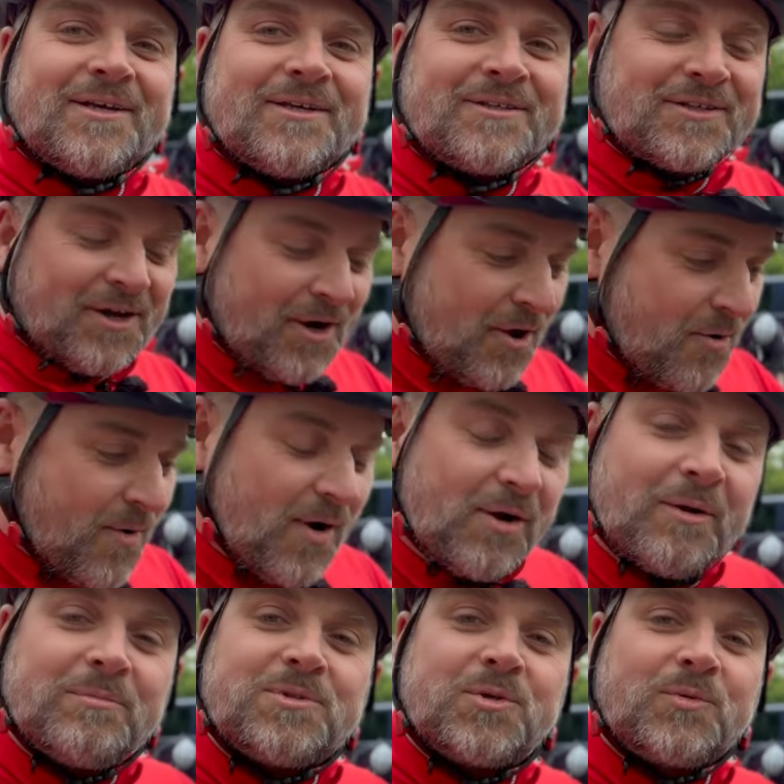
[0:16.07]
So hello,
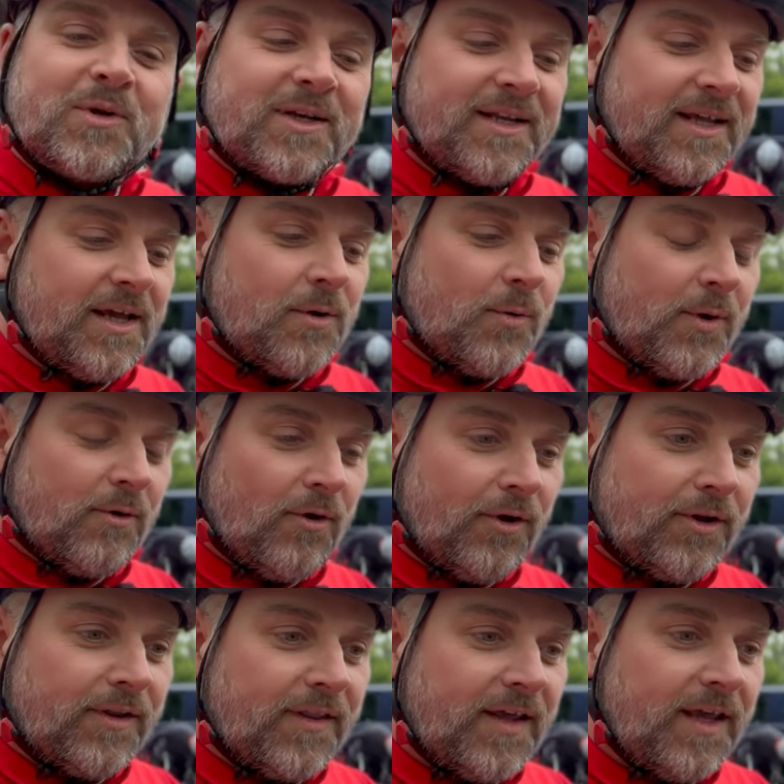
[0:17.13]
welcome to Woodley. We're
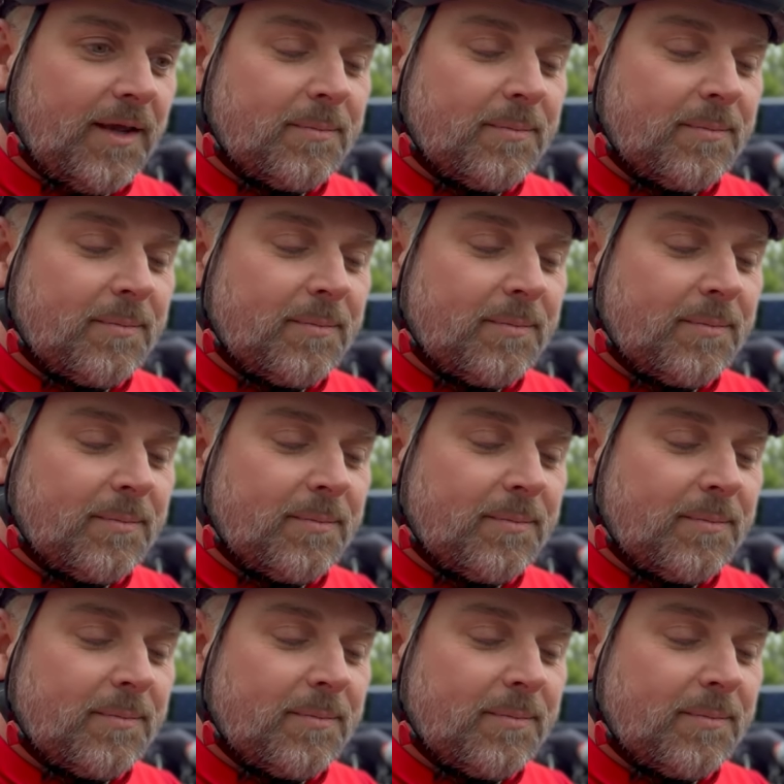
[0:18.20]
on the